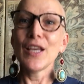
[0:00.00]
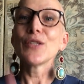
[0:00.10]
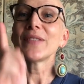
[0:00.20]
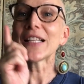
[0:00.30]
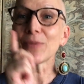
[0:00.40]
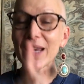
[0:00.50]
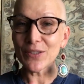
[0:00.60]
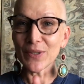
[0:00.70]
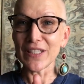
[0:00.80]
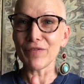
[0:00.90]
So that's why I
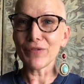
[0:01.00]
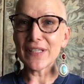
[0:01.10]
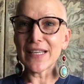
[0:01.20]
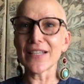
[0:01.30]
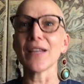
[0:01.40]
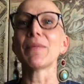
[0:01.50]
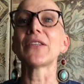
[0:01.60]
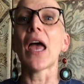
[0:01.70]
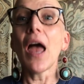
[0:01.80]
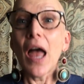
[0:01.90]
don't give free session,
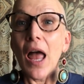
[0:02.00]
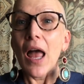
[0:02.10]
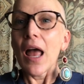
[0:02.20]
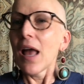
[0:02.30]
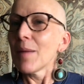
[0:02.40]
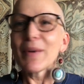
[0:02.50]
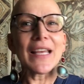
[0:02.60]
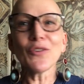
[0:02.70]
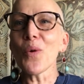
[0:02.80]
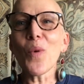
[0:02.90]
but
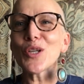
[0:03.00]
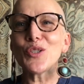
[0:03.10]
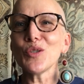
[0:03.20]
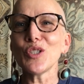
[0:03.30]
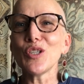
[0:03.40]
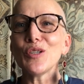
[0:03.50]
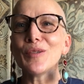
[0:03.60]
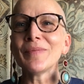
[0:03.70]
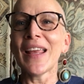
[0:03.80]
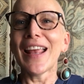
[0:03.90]
I don't want you
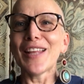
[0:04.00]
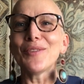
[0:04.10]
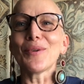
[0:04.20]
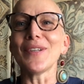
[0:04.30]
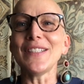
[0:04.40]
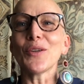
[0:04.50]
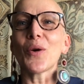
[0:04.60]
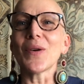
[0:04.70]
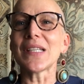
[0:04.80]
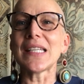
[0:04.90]
to enroll in the
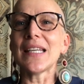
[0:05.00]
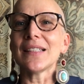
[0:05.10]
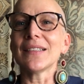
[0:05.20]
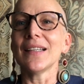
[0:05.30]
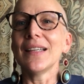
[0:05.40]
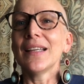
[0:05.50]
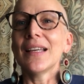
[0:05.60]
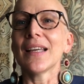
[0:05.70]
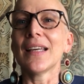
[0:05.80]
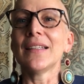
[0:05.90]
coaching
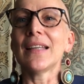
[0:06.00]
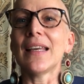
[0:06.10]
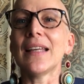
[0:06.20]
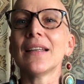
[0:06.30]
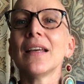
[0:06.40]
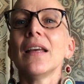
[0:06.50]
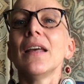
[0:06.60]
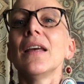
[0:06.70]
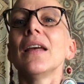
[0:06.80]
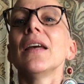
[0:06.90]
and
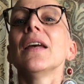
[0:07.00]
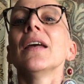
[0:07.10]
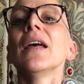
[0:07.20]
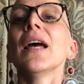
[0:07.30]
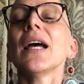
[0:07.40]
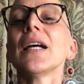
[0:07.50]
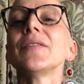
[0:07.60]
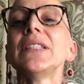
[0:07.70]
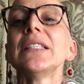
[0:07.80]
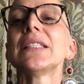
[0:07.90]

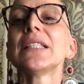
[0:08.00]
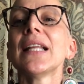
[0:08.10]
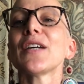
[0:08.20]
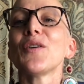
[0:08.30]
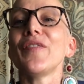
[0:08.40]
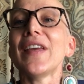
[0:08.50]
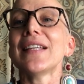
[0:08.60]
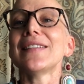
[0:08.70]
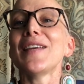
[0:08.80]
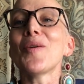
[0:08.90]
have this lack of
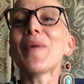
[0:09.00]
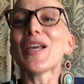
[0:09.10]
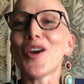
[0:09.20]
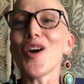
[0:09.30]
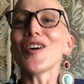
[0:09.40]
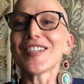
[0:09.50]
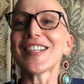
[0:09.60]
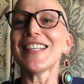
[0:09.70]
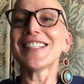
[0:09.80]
air saying, oh my God,